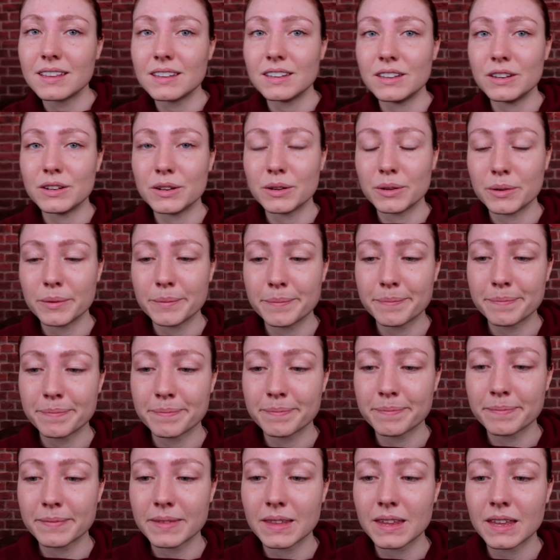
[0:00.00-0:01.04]
you know,
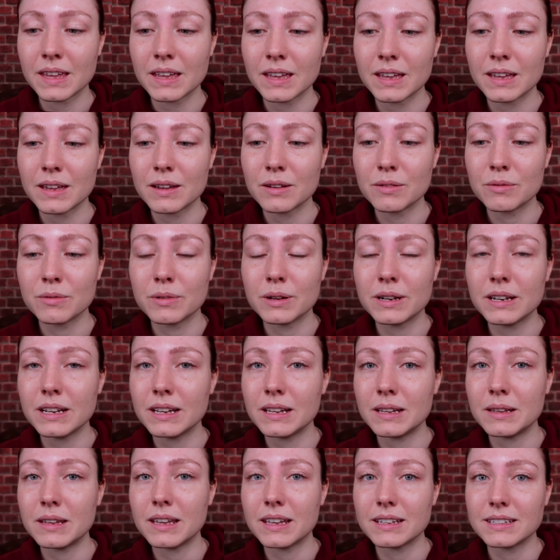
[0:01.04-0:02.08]

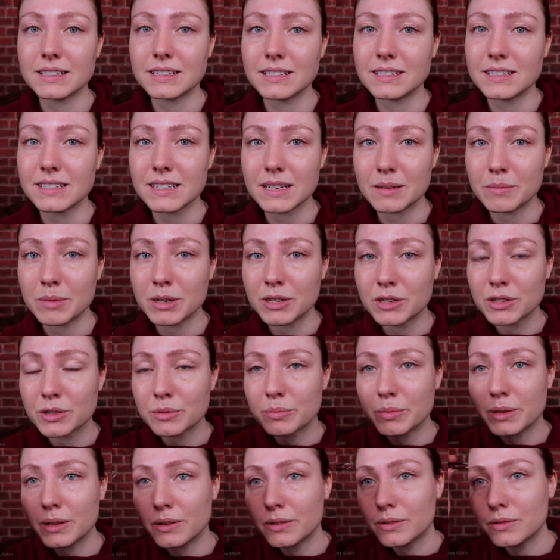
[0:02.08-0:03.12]
really getting
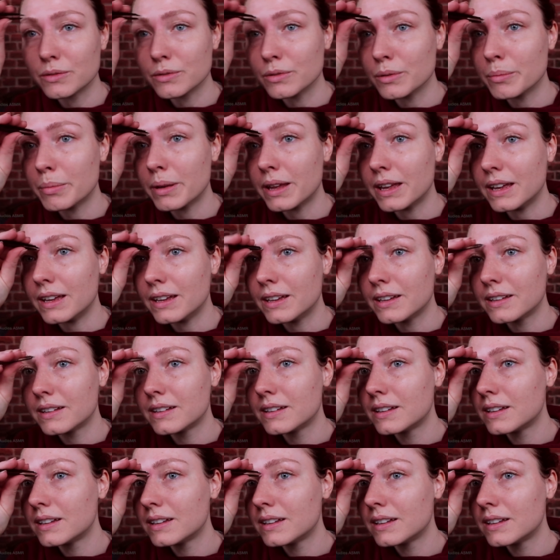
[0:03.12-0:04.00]
damaged beyond repair,